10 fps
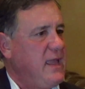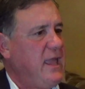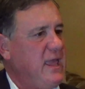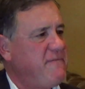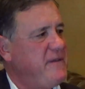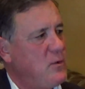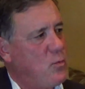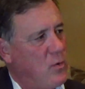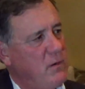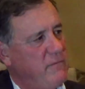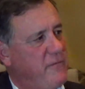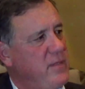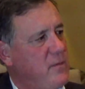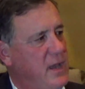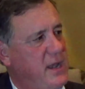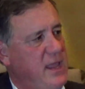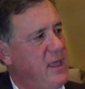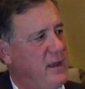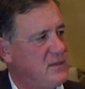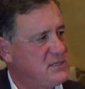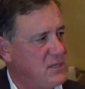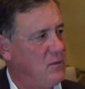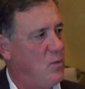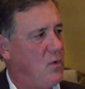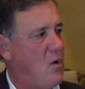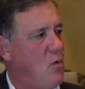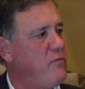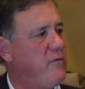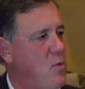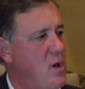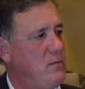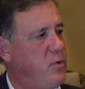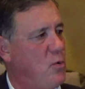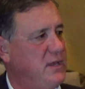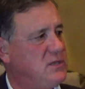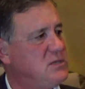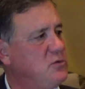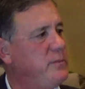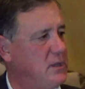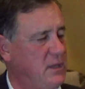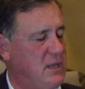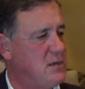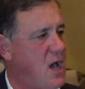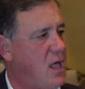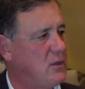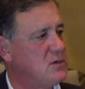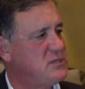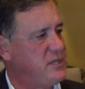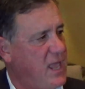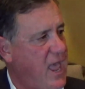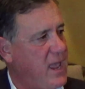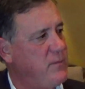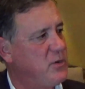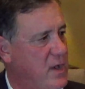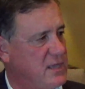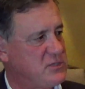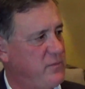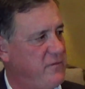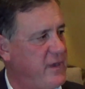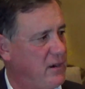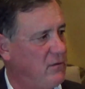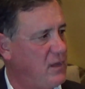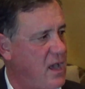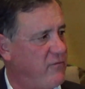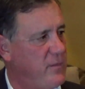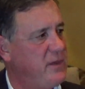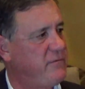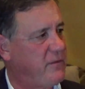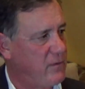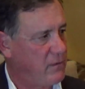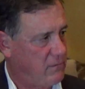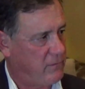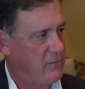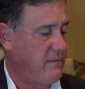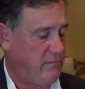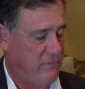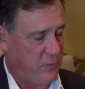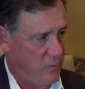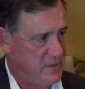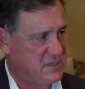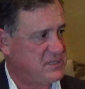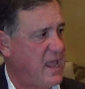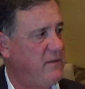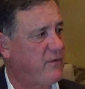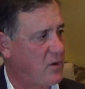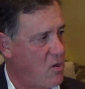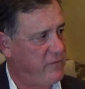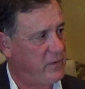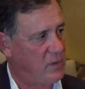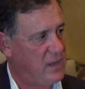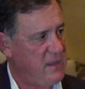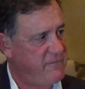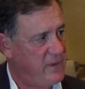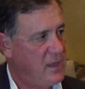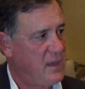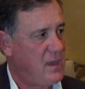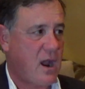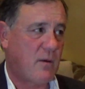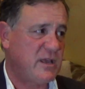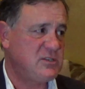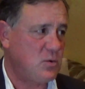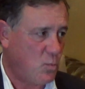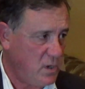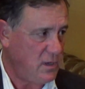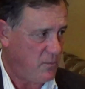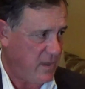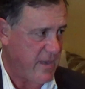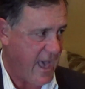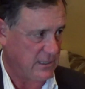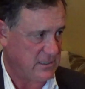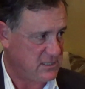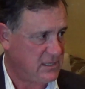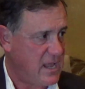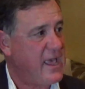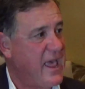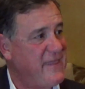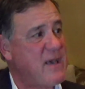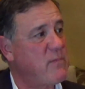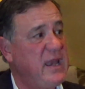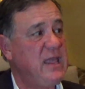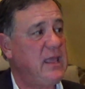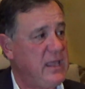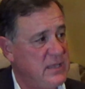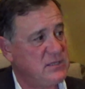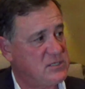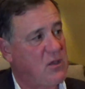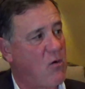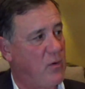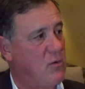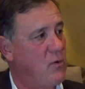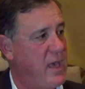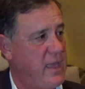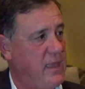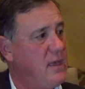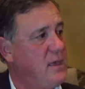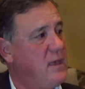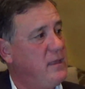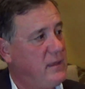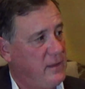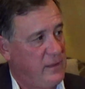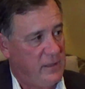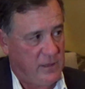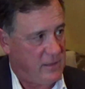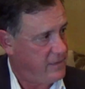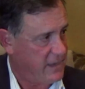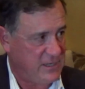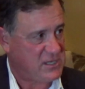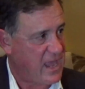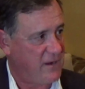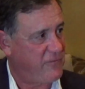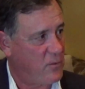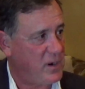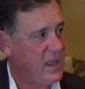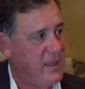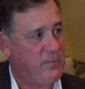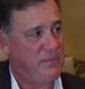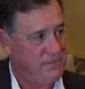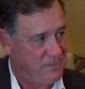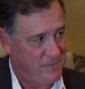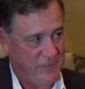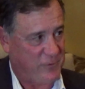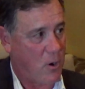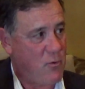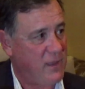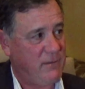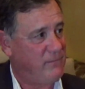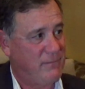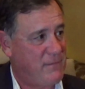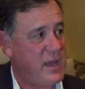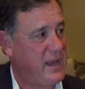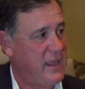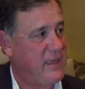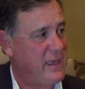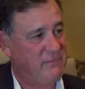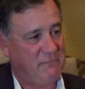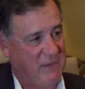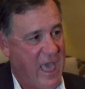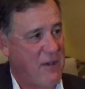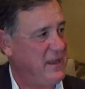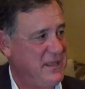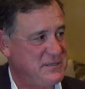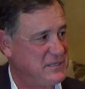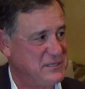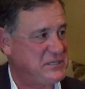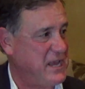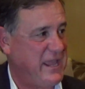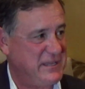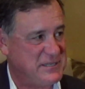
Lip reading: if it weren't for the money, and it's over $1.2 billion that came us from the federal government and through the state for COVID relief, our budget wouldn't be balanced. And that money is going away. They just can't afford to keep throwing money at counties and states